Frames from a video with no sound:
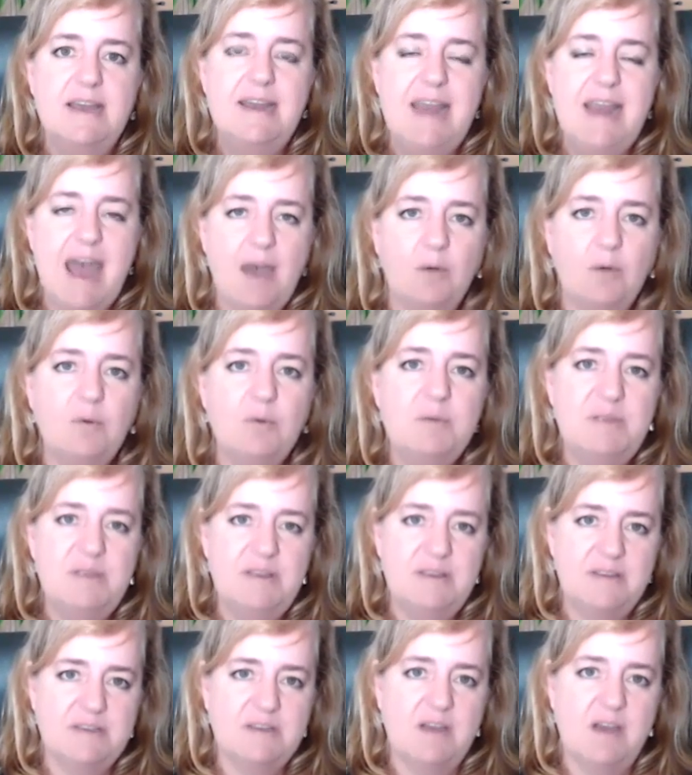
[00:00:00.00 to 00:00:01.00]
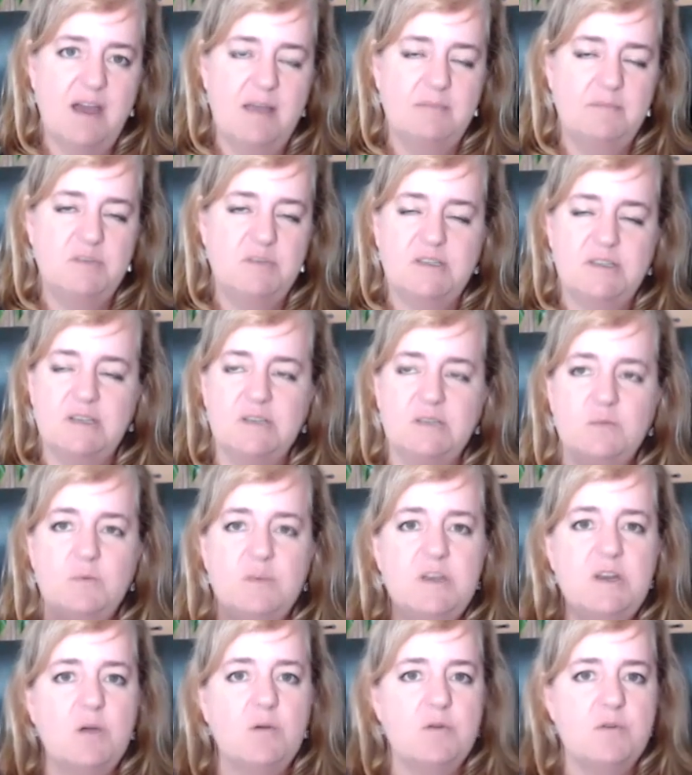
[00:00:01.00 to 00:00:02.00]
now would be the time, just because
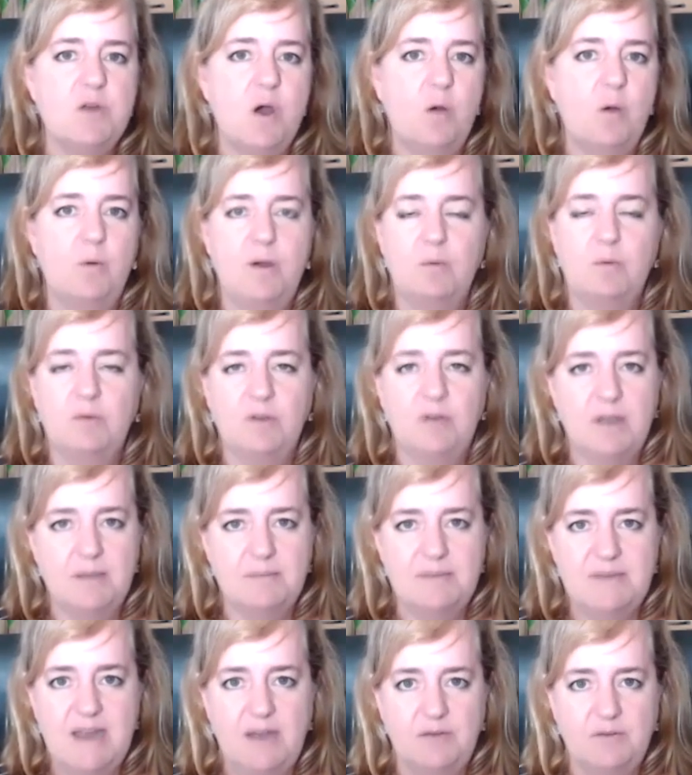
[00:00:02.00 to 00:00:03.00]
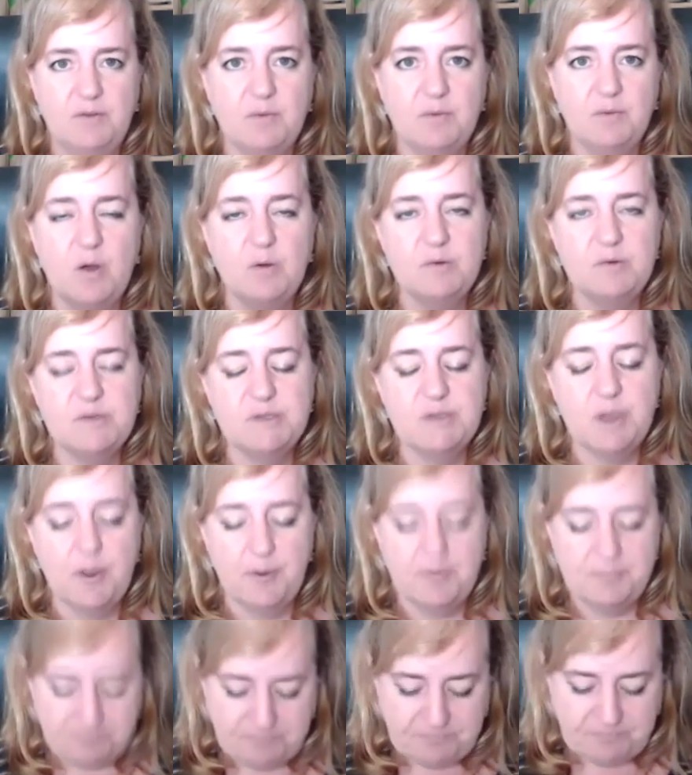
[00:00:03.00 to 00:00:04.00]
we don't know what will come down the road.
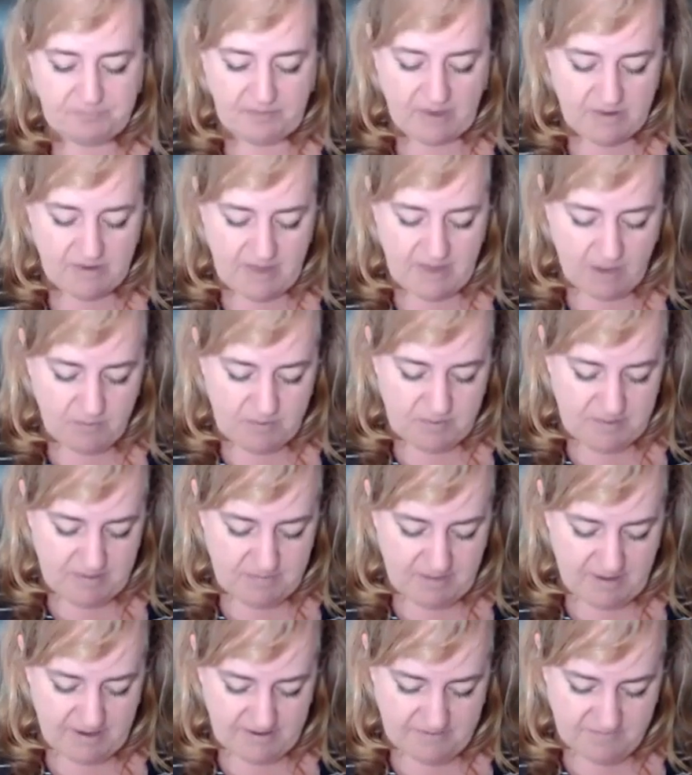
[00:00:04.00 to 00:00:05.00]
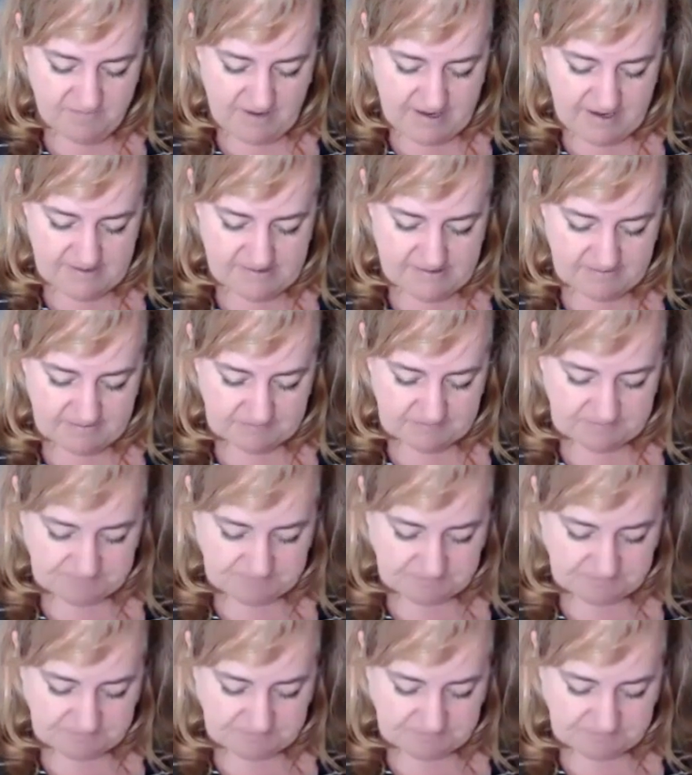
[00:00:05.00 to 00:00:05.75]
So that would be my advice.